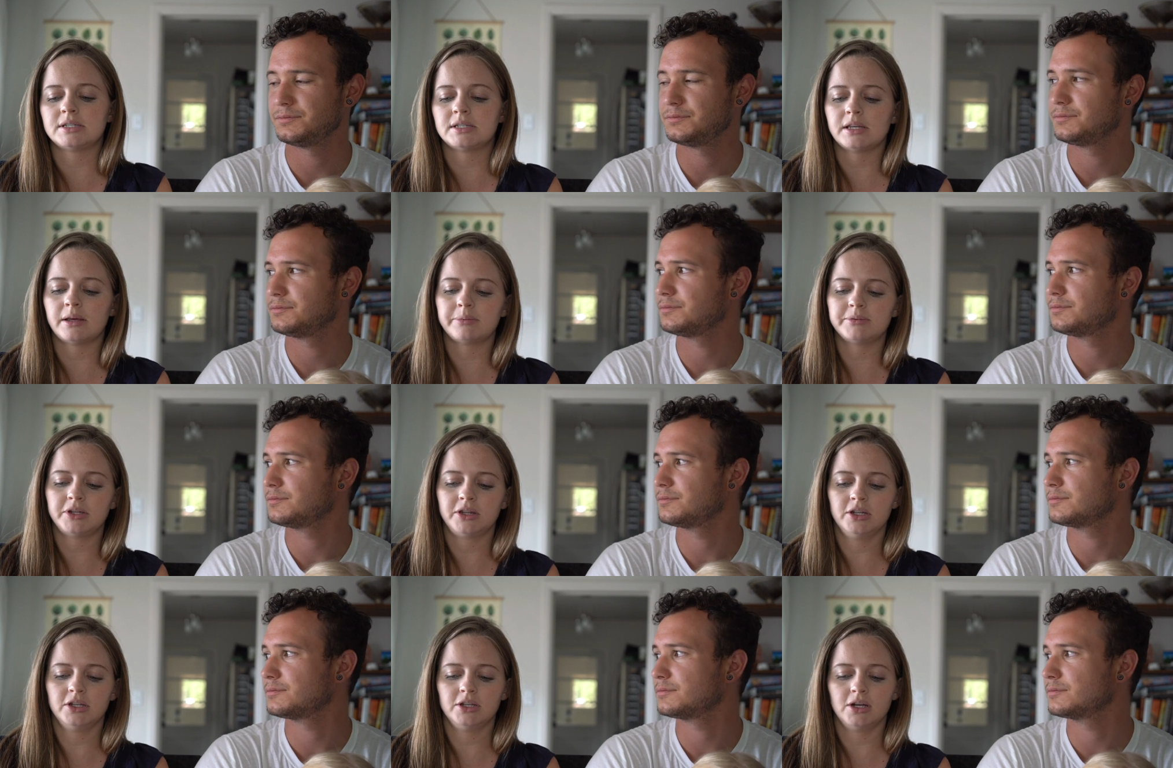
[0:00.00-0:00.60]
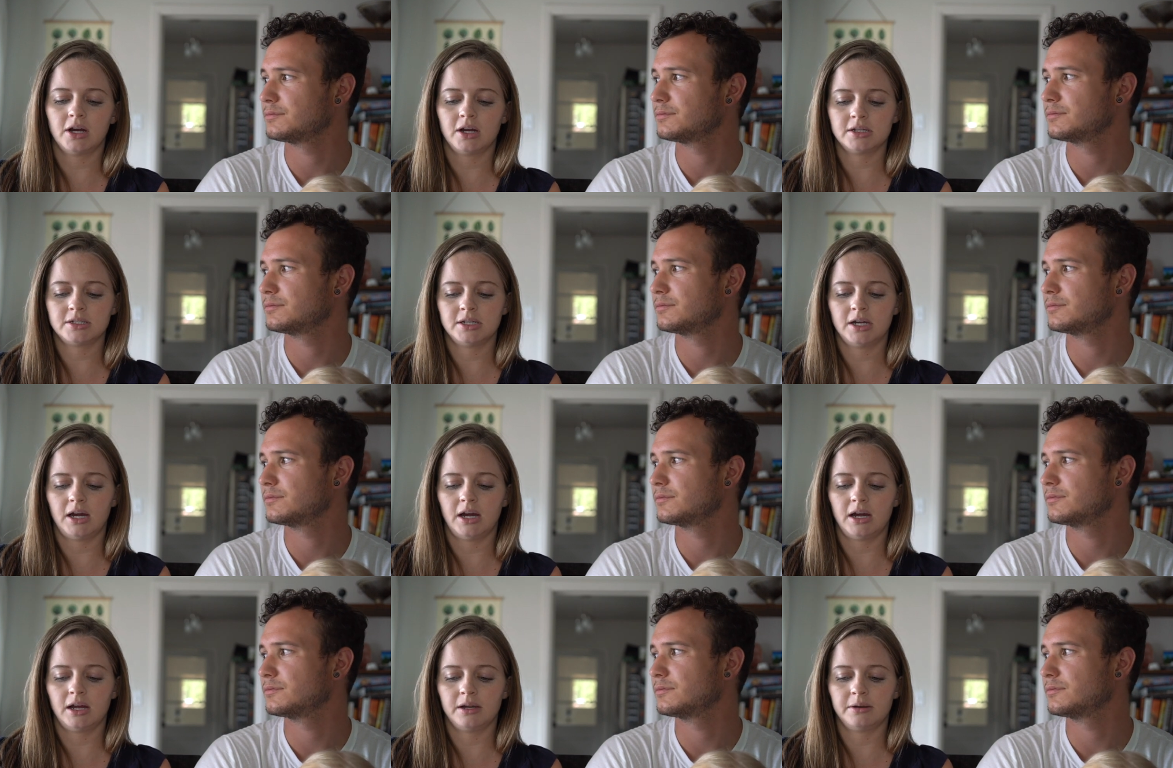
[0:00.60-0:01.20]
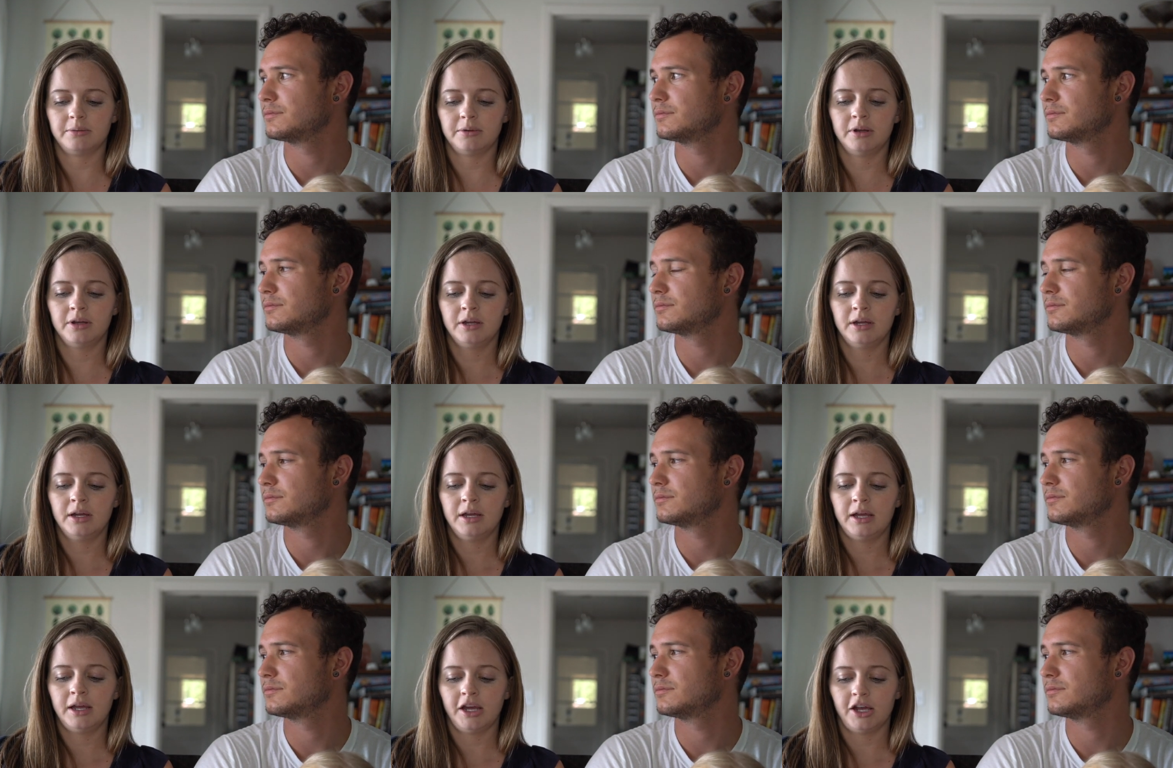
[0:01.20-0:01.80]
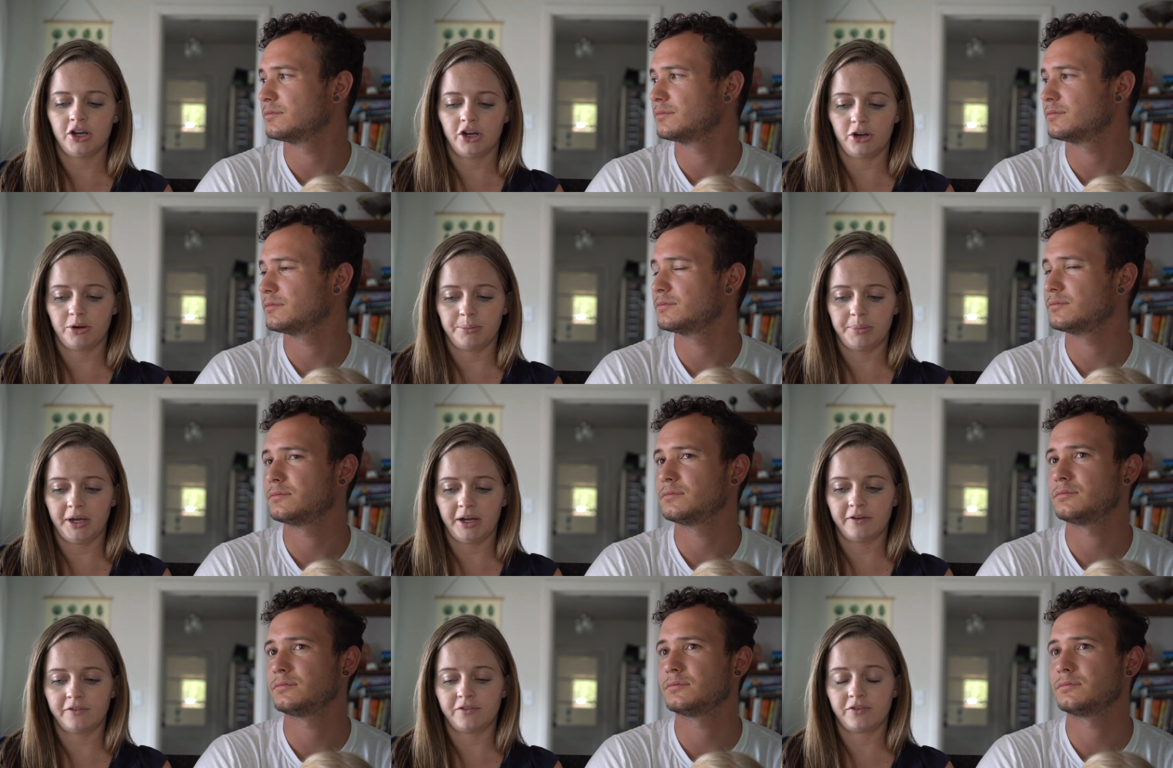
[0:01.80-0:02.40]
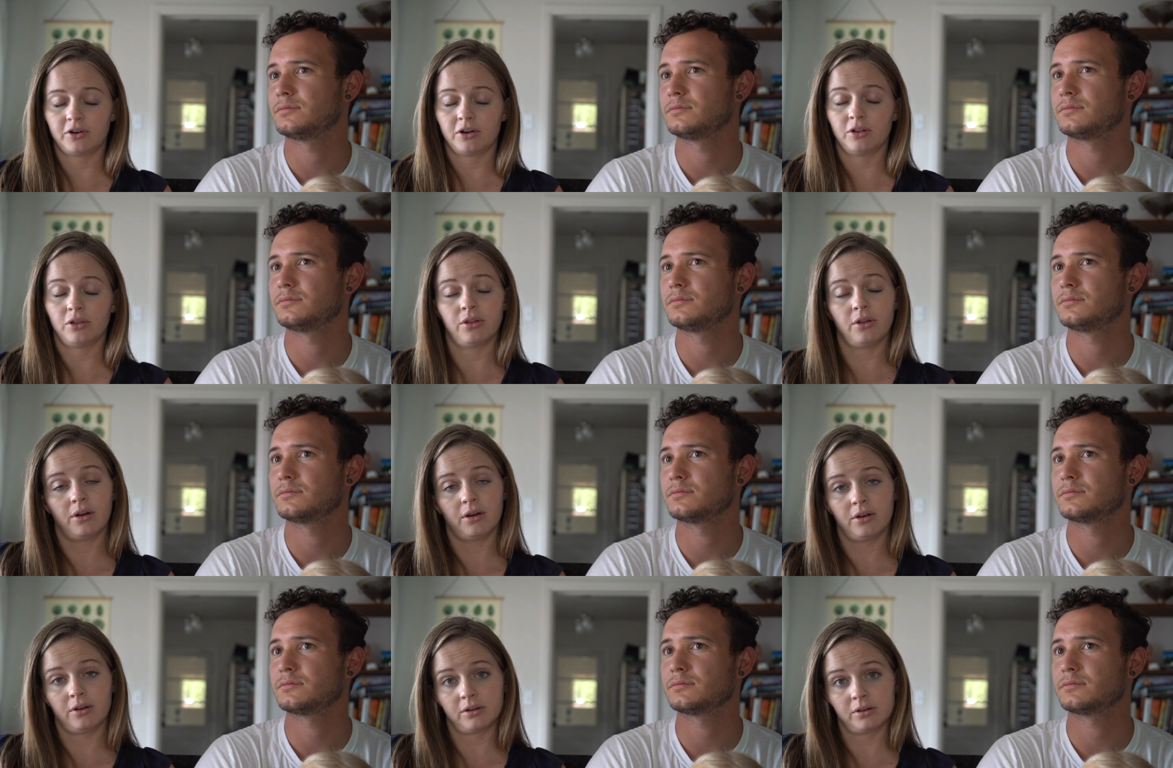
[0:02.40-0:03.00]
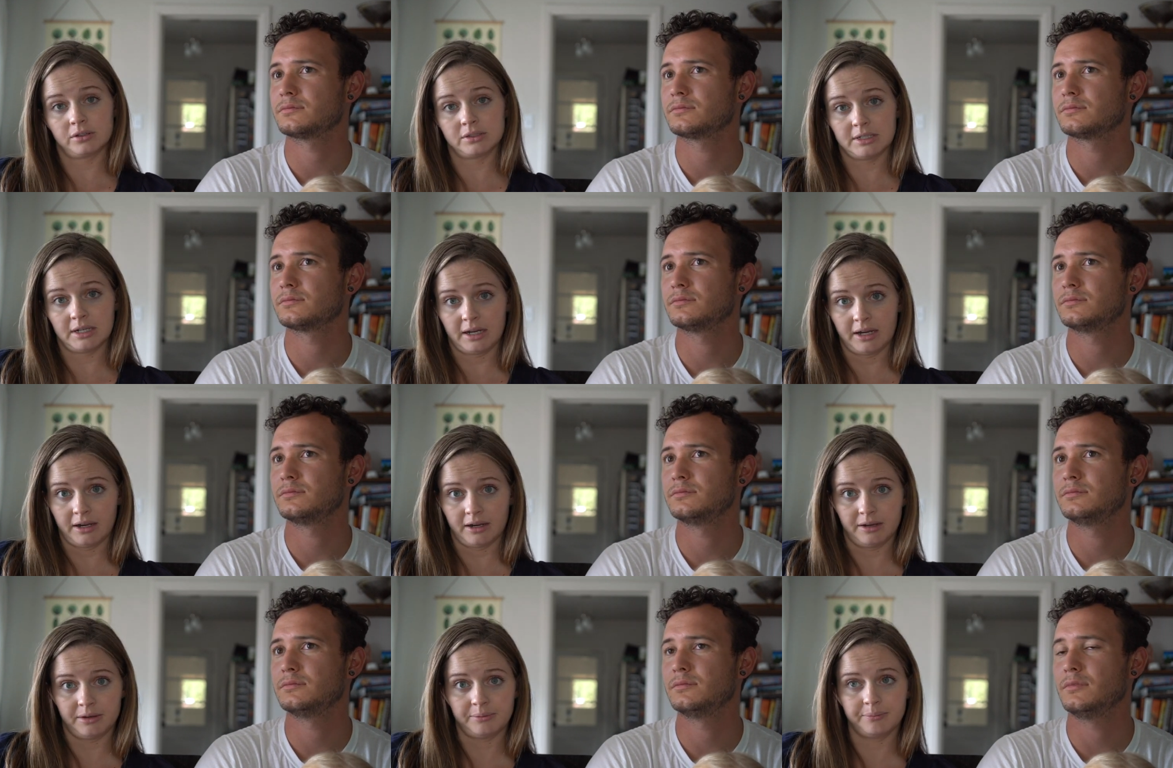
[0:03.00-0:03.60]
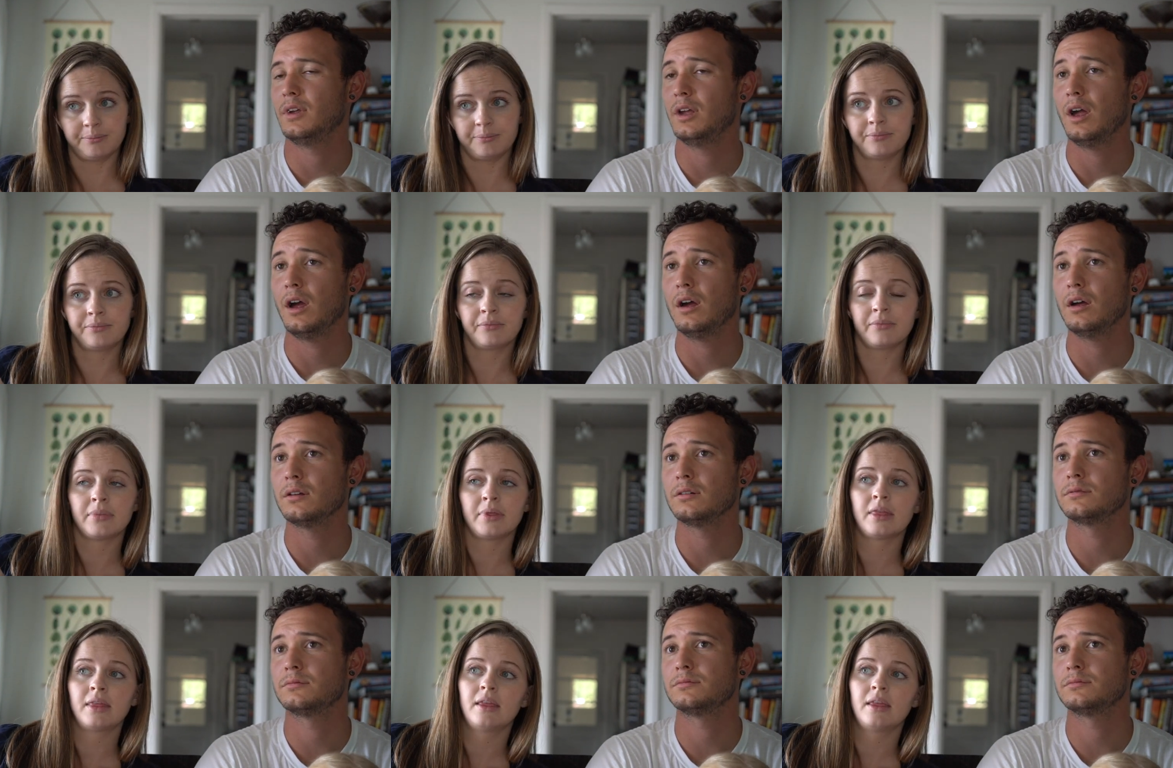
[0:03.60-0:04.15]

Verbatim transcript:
Speaker 1: slept in the Dockatot in our bed for a long time. Yeah